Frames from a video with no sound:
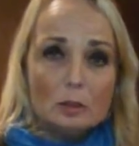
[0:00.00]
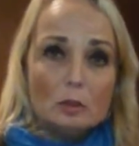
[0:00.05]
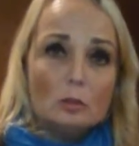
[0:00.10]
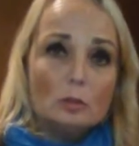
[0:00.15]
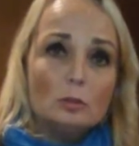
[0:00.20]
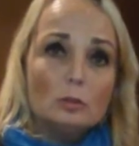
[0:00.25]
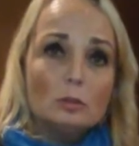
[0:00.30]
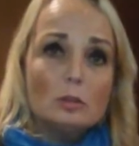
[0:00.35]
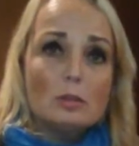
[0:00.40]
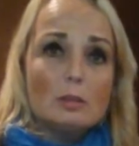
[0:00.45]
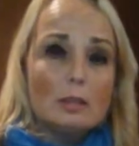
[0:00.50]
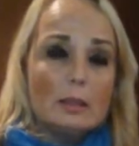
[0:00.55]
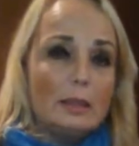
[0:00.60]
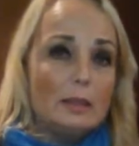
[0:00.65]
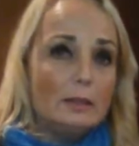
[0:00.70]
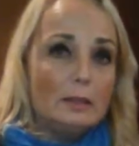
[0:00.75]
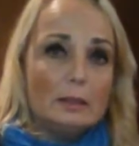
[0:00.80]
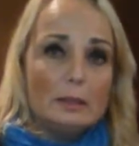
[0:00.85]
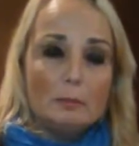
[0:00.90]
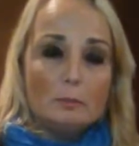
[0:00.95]
coast
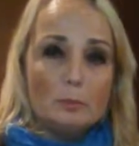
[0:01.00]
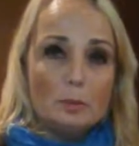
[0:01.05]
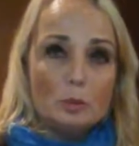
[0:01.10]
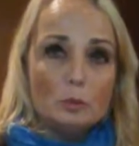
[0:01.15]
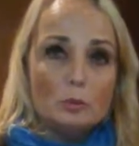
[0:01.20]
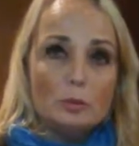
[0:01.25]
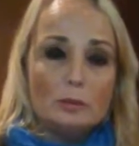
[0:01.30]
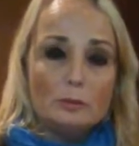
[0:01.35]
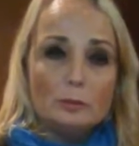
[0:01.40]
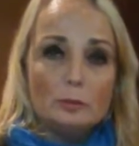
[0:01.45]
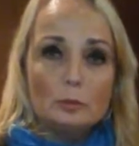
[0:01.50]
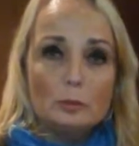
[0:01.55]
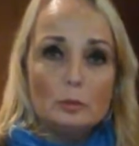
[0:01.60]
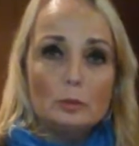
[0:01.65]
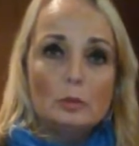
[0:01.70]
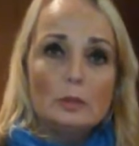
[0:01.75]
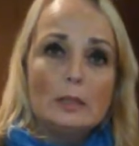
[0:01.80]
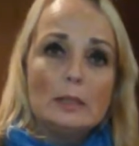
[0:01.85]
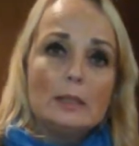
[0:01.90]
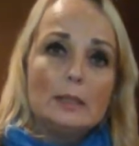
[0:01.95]
and the beautiful